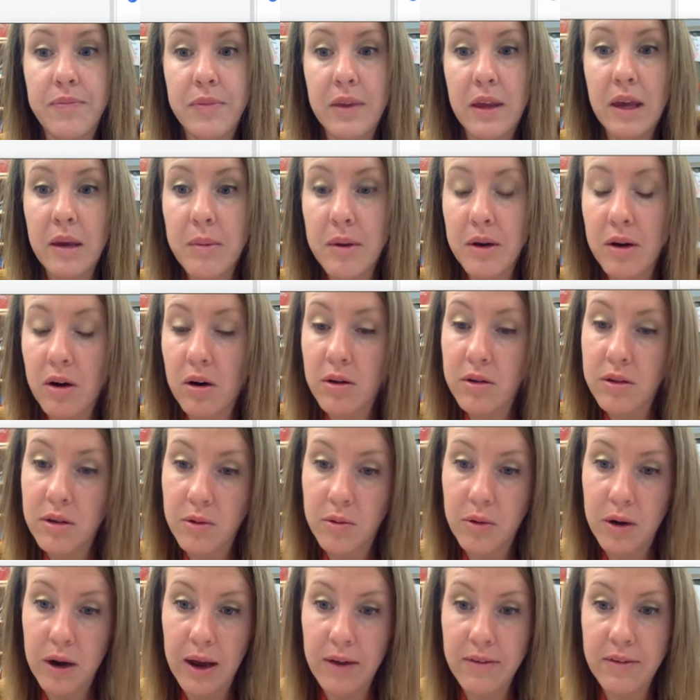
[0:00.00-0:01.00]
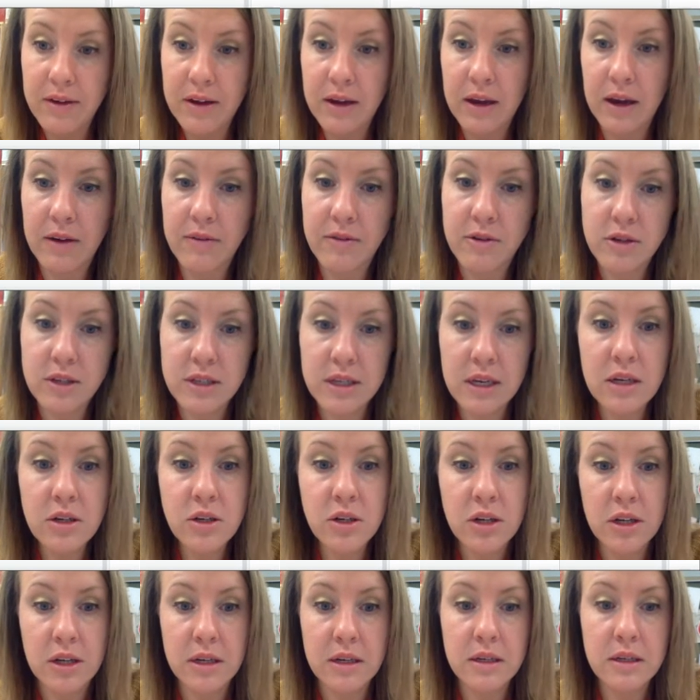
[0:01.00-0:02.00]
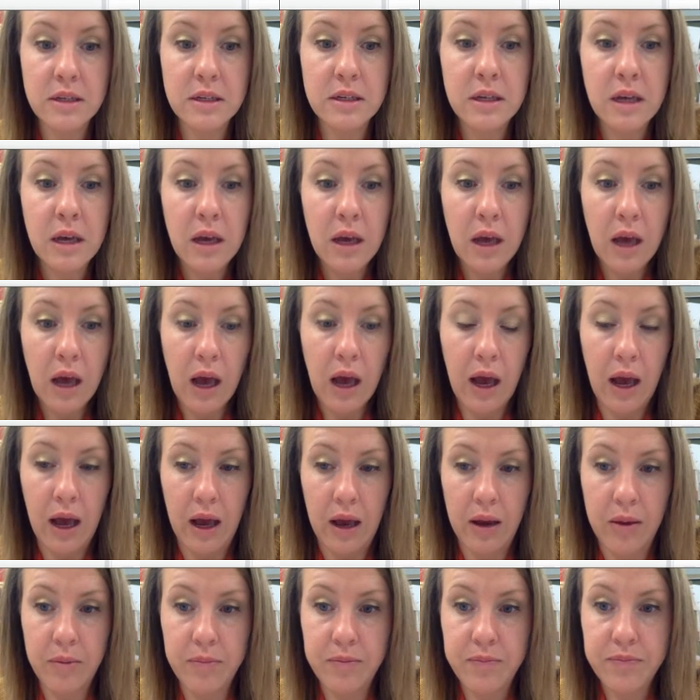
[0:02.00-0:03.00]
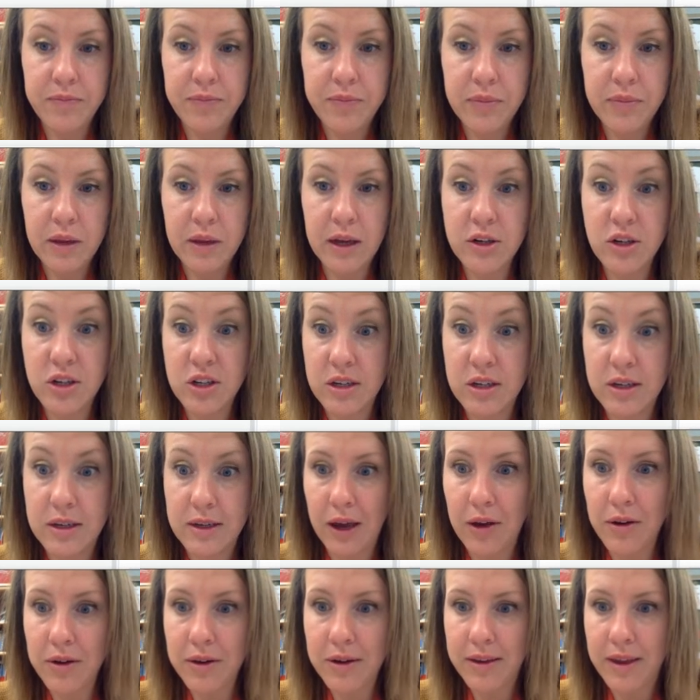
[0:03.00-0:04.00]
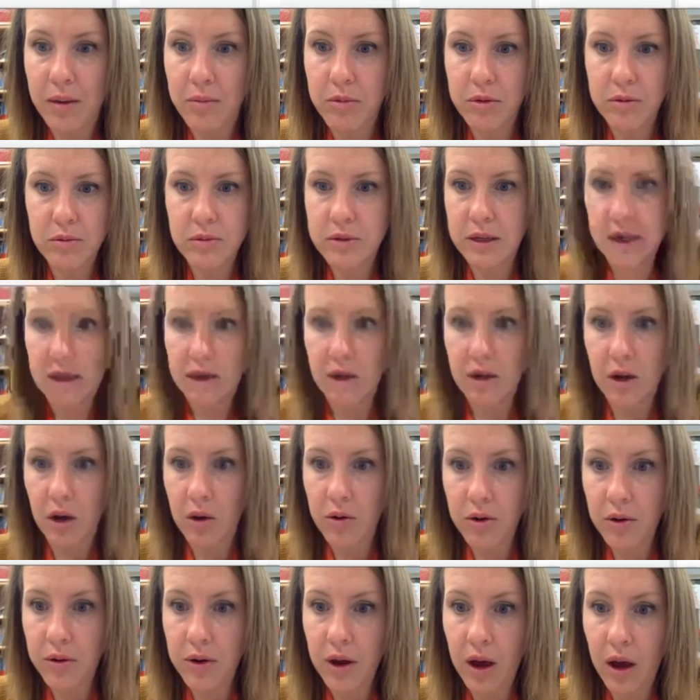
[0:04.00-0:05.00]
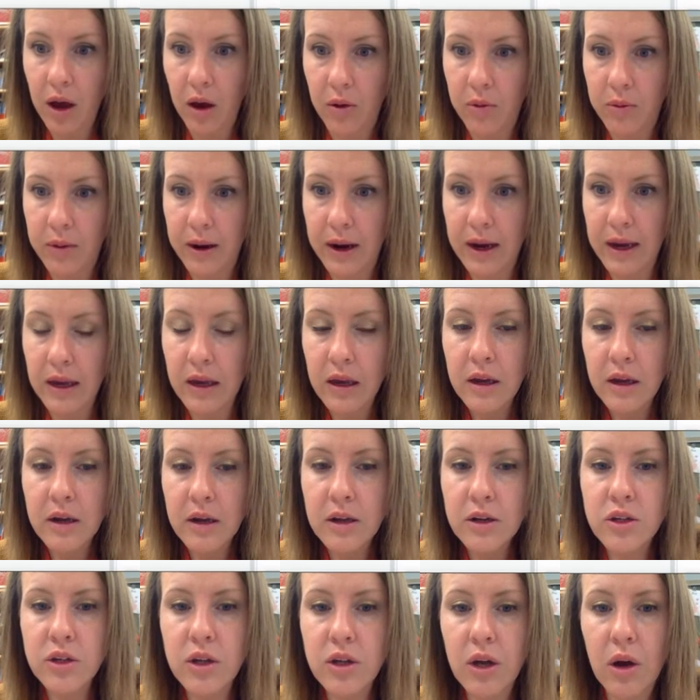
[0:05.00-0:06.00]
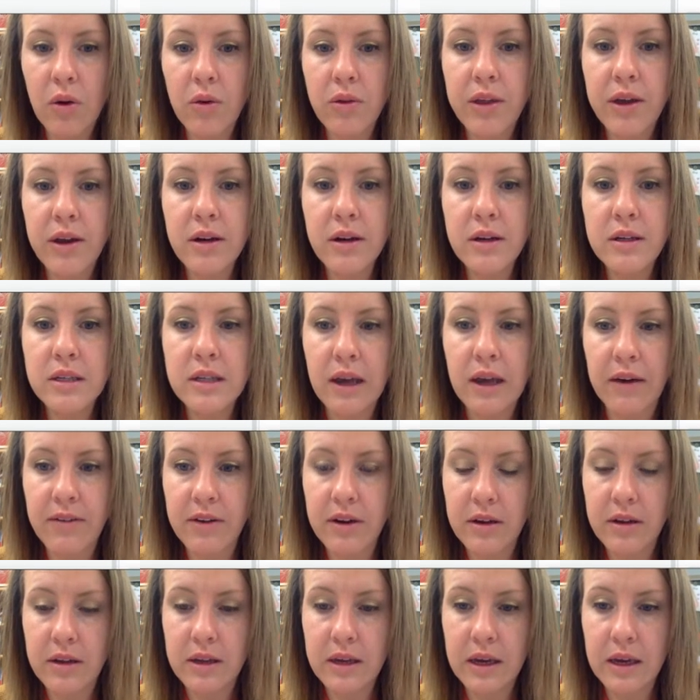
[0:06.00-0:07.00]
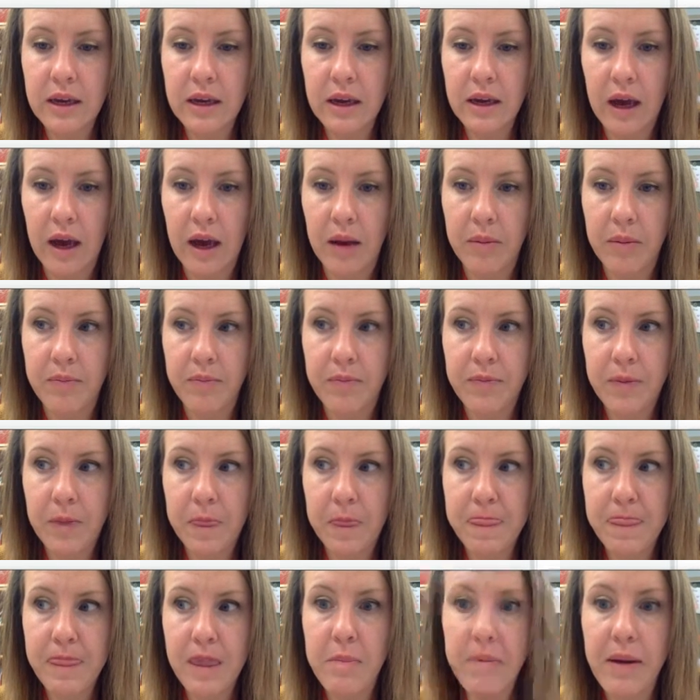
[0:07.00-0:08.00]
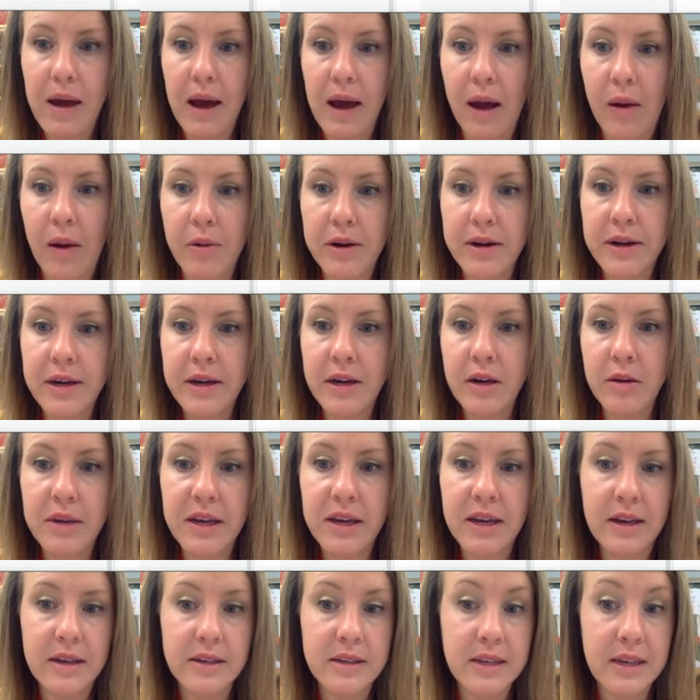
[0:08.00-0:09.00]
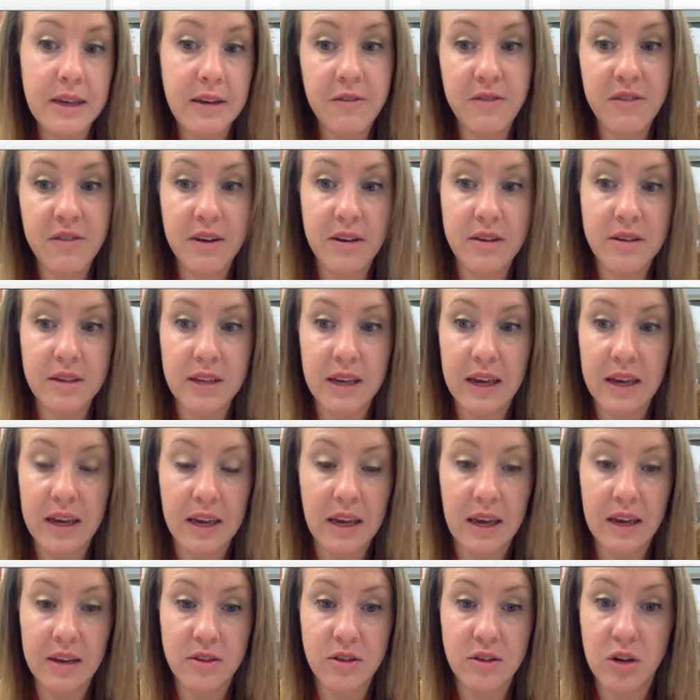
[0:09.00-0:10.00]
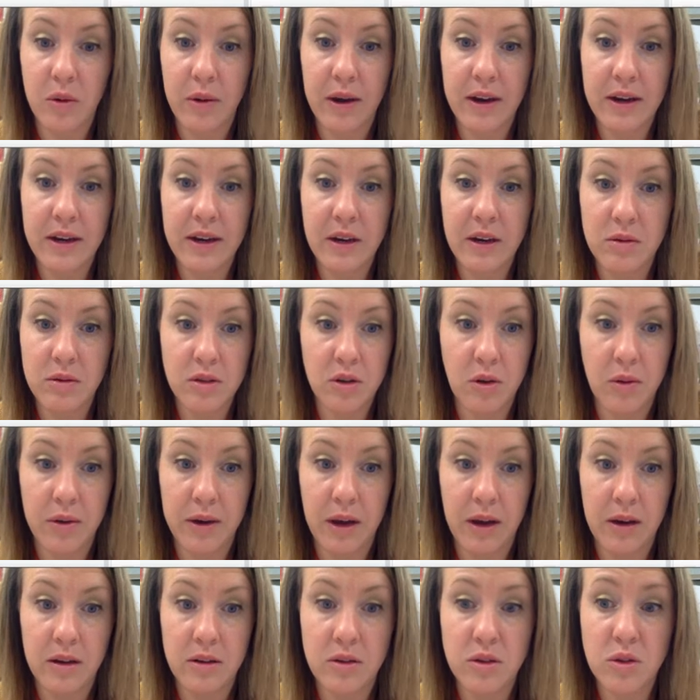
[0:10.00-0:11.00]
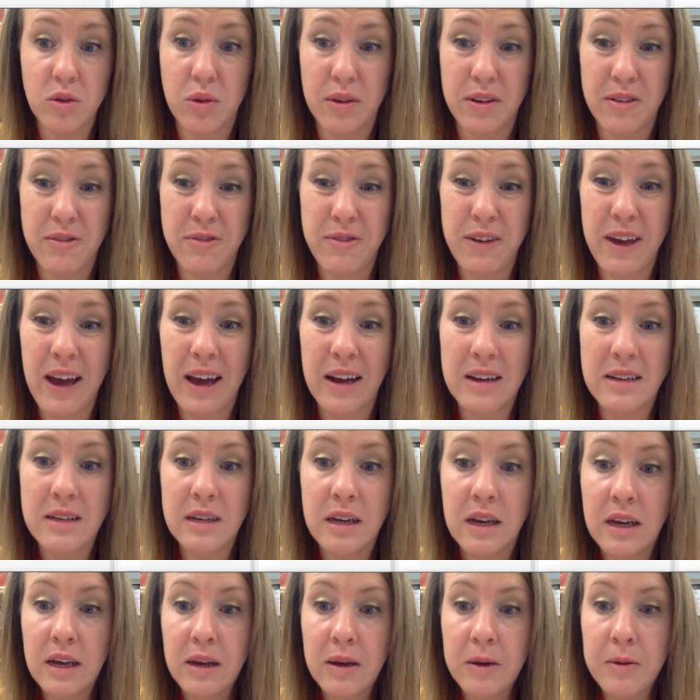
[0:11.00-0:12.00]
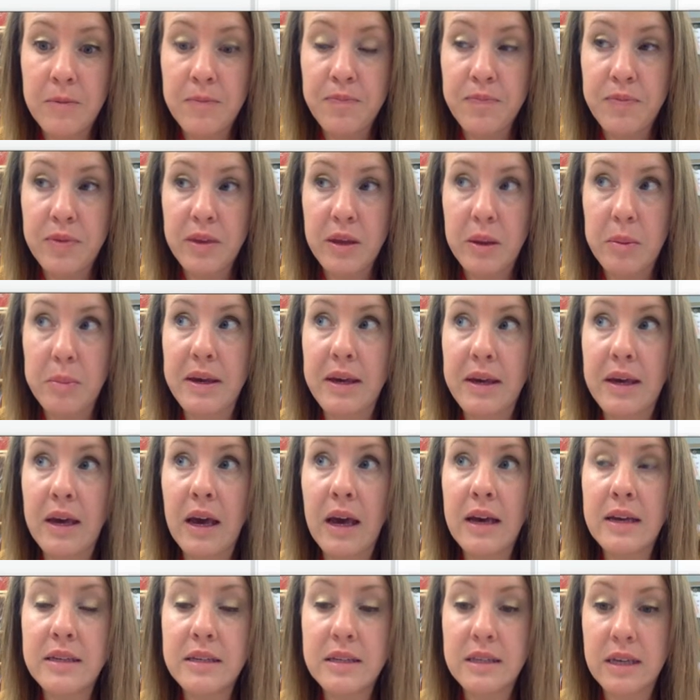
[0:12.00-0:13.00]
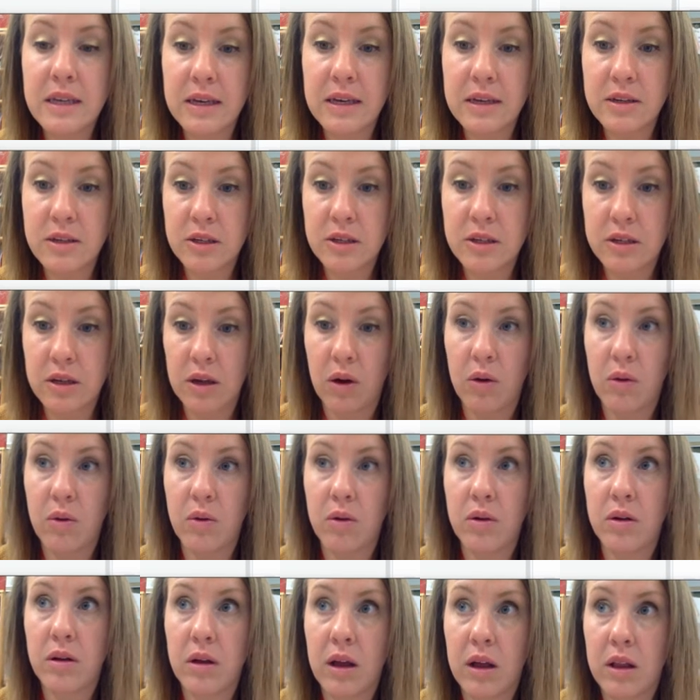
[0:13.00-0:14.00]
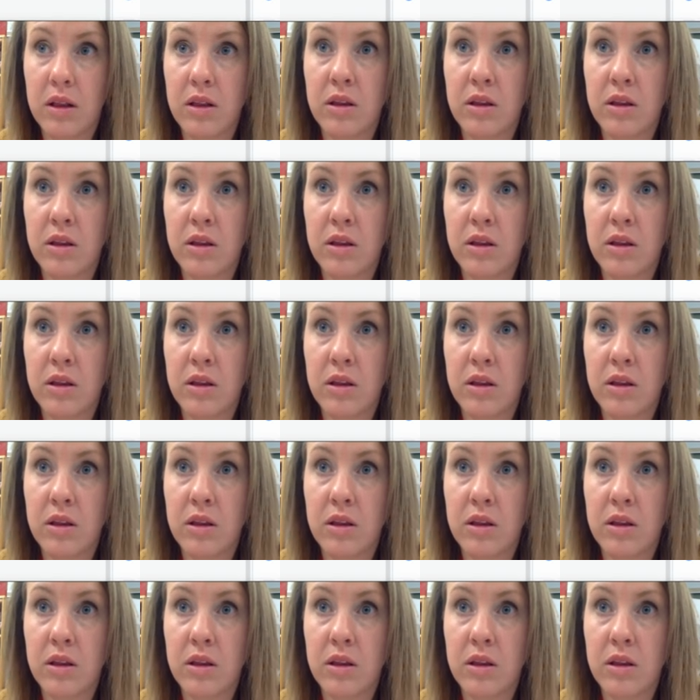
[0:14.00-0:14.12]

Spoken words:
him and Arthur were having conversations, and she yelled at them and was like, no, no, no, right? So there is definitely a power here because he feels like he has no idea what's going on in school. In fact, because he is so